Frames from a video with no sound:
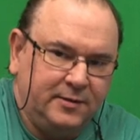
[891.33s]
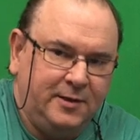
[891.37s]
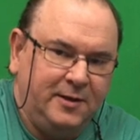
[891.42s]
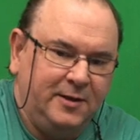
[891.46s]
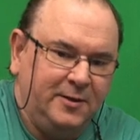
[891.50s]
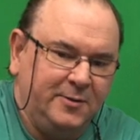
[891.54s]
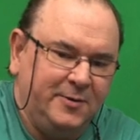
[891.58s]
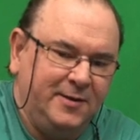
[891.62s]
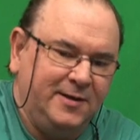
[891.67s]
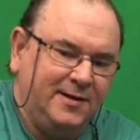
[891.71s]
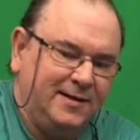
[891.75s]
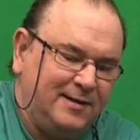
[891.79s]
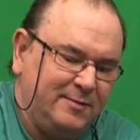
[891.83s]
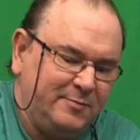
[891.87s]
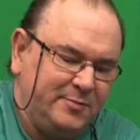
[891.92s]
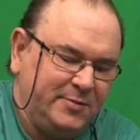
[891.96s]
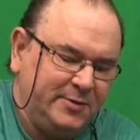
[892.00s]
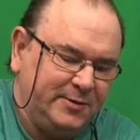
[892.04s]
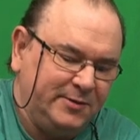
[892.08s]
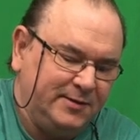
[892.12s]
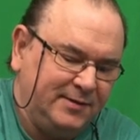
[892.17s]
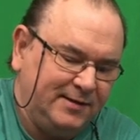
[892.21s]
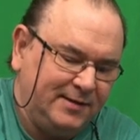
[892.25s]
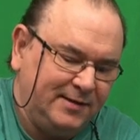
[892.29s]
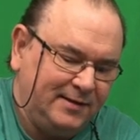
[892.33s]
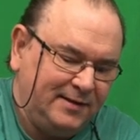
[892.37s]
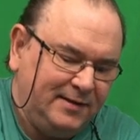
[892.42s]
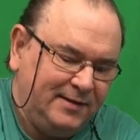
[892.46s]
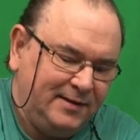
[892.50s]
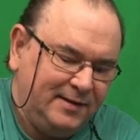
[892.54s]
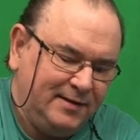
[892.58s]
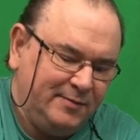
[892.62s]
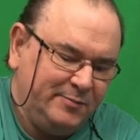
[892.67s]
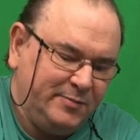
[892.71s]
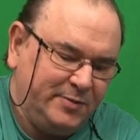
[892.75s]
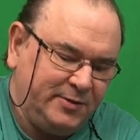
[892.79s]
So when I pulled
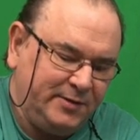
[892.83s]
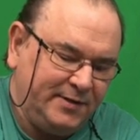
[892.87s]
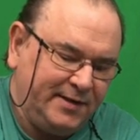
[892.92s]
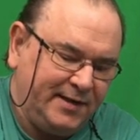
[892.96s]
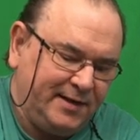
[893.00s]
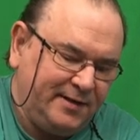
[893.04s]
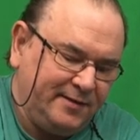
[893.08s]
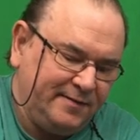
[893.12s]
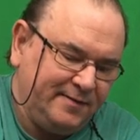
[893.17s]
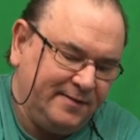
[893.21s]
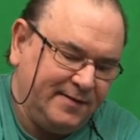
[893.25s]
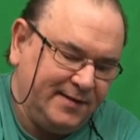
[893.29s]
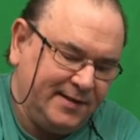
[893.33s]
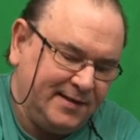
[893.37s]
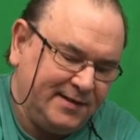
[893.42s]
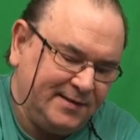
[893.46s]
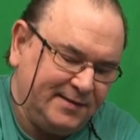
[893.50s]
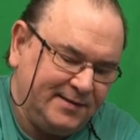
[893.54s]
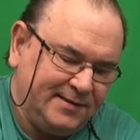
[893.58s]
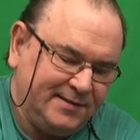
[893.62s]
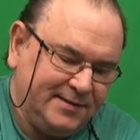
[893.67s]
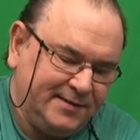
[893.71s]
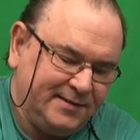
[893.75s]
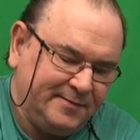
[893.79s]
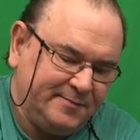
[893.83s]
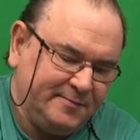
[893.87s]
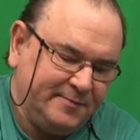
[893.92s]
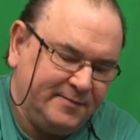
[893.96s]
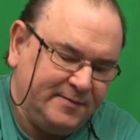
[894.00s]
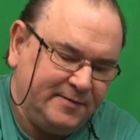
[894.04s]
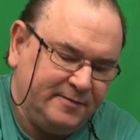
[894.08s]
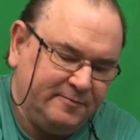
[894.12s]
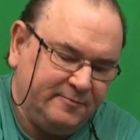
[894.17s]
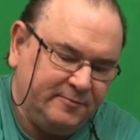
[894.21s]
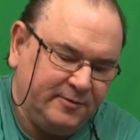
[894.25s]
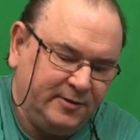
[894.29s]
pulled out that um,
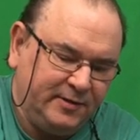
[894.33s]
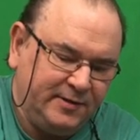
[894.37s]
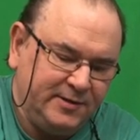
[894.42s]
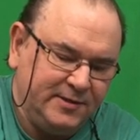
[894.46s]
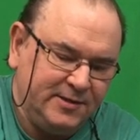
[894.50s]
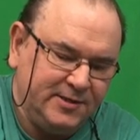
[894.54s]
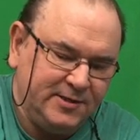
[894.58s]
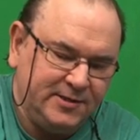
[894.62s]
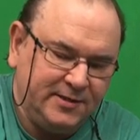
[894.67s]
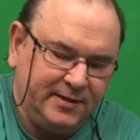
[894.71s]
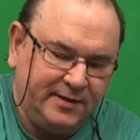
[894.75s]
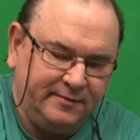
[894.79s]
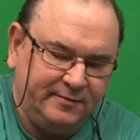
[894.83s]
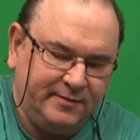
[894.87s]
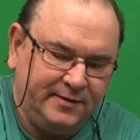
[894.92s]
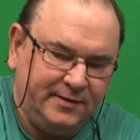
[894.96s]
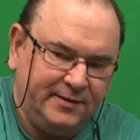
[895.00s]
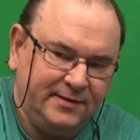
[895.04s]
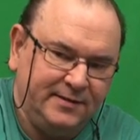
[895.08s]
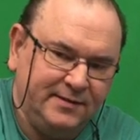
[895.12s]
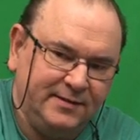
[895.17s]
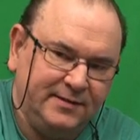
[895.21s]
voltage level,